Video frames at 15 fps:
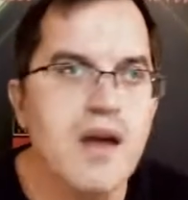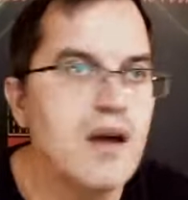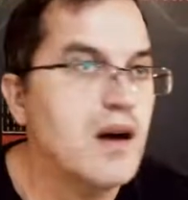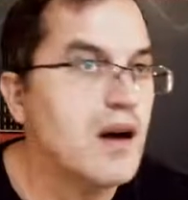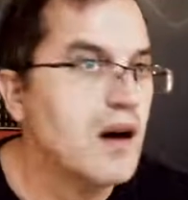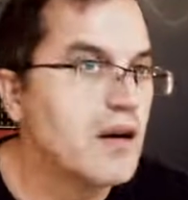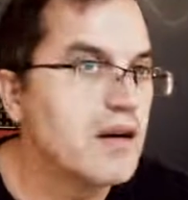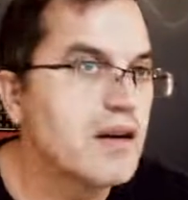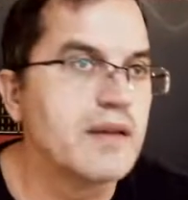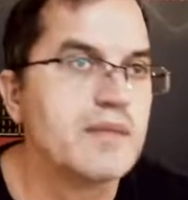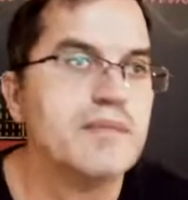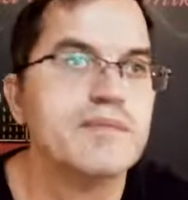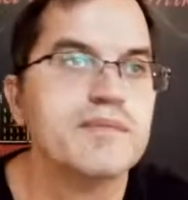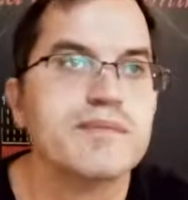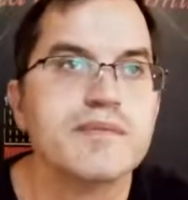Okay,
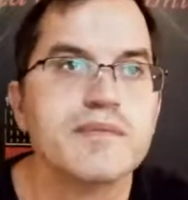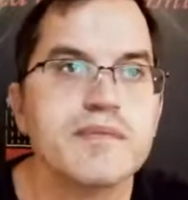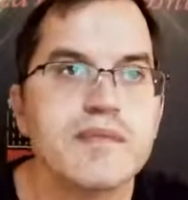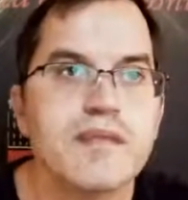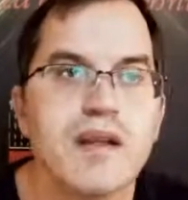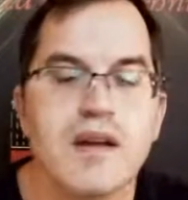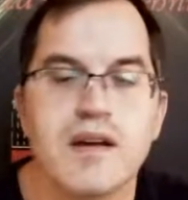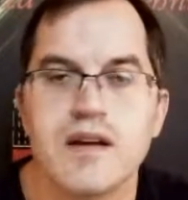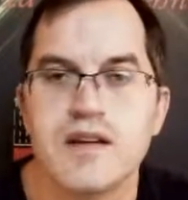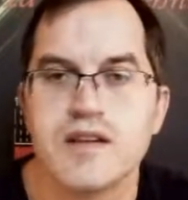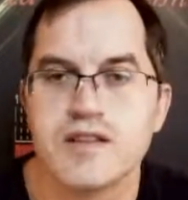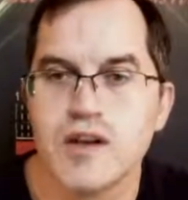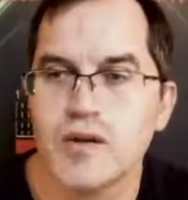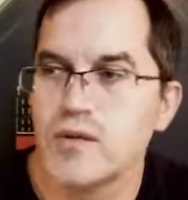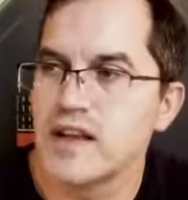
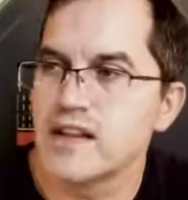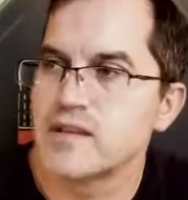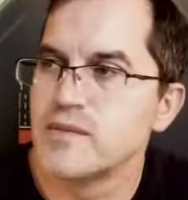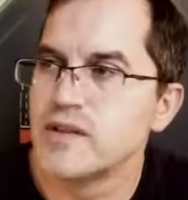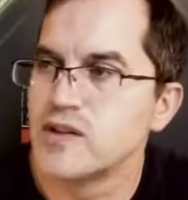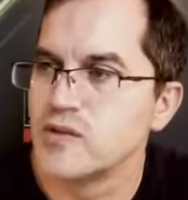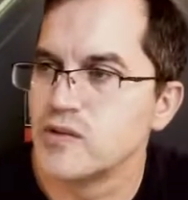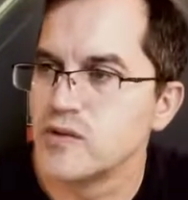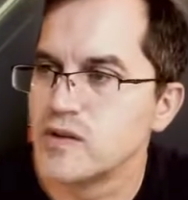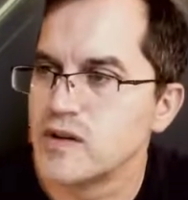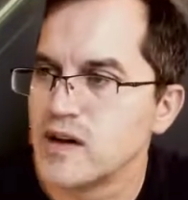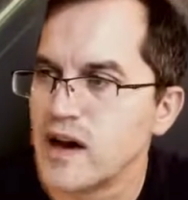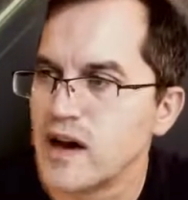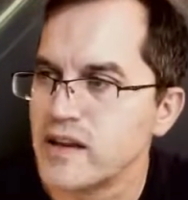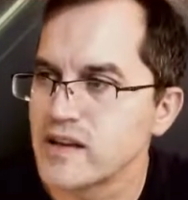so let me do
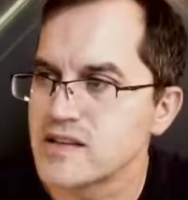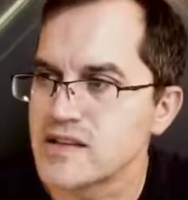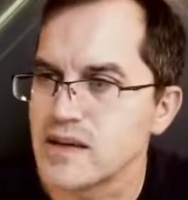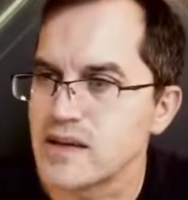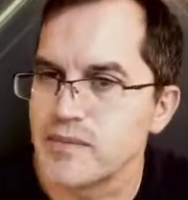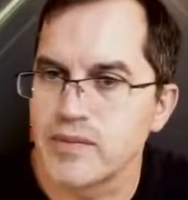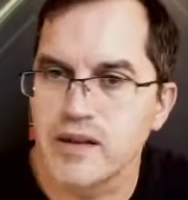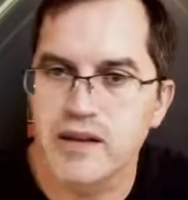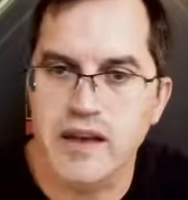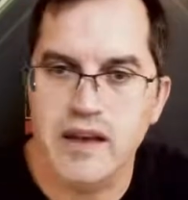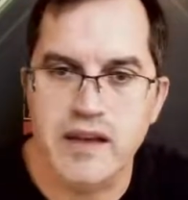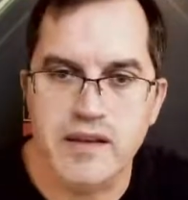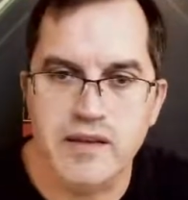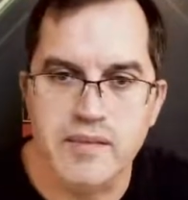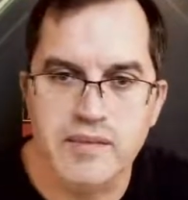an example
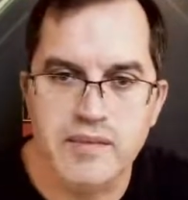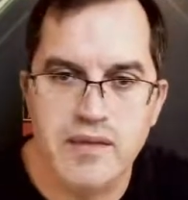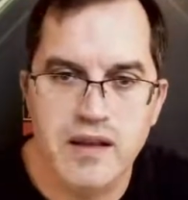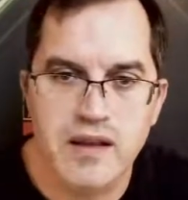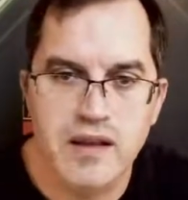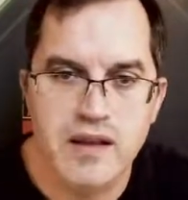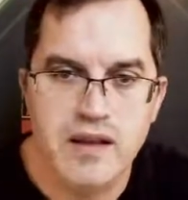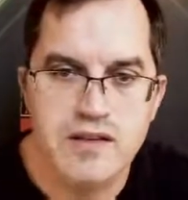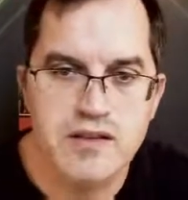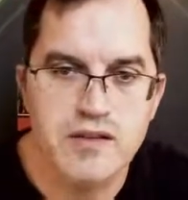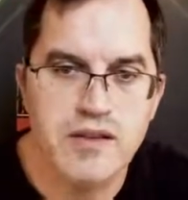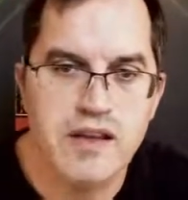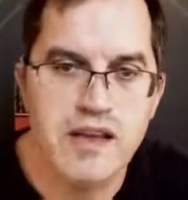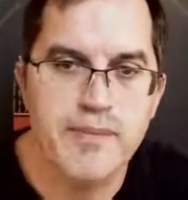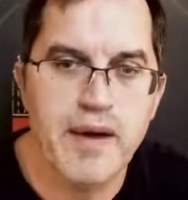again. So the
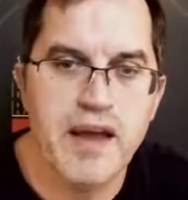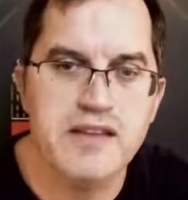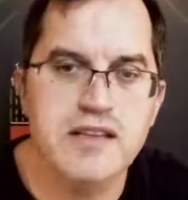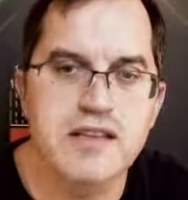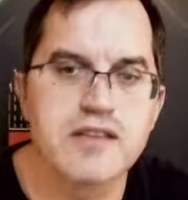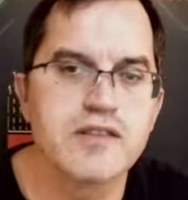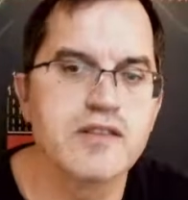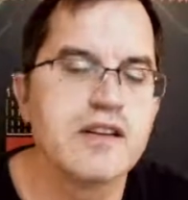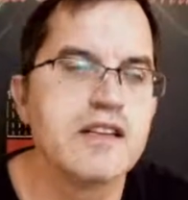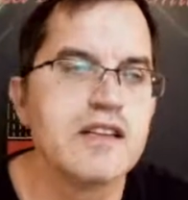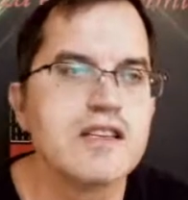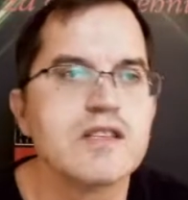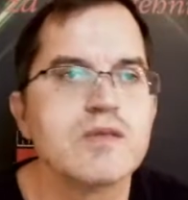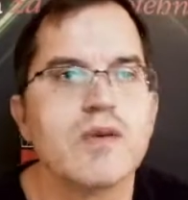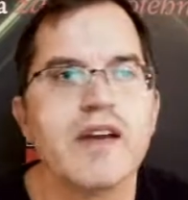capacitor in
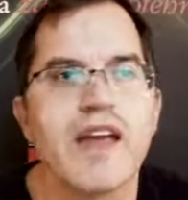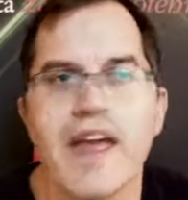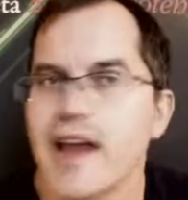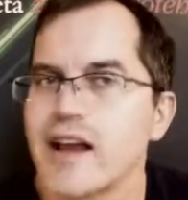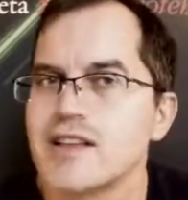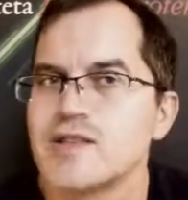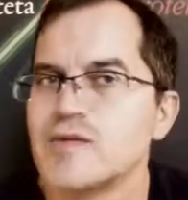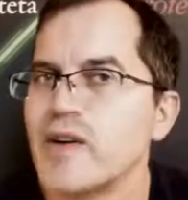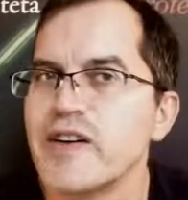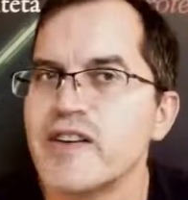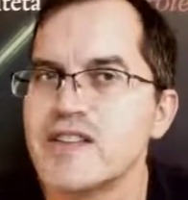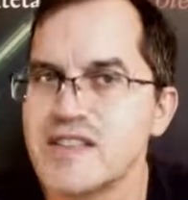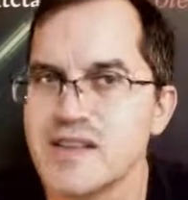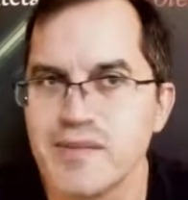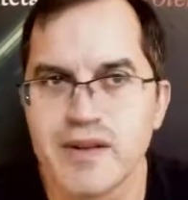this way acts very
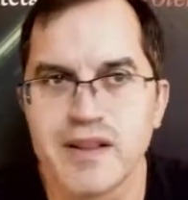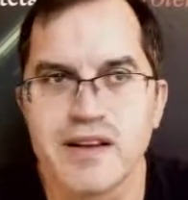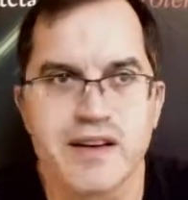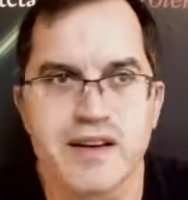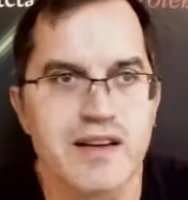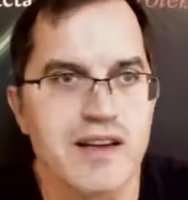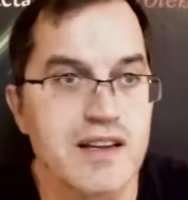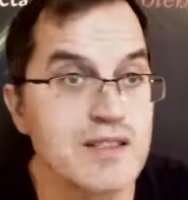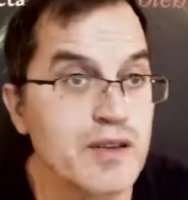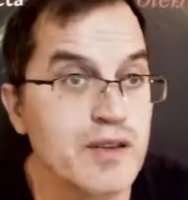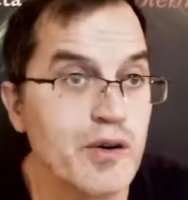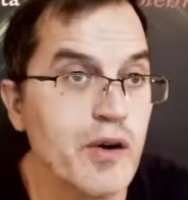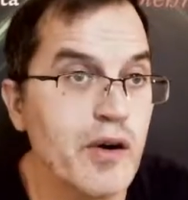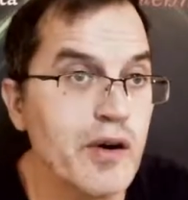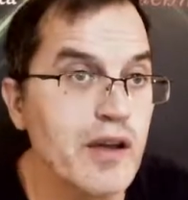similarly as
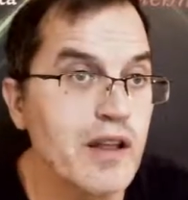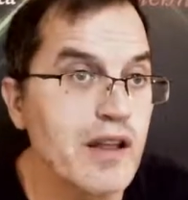coil.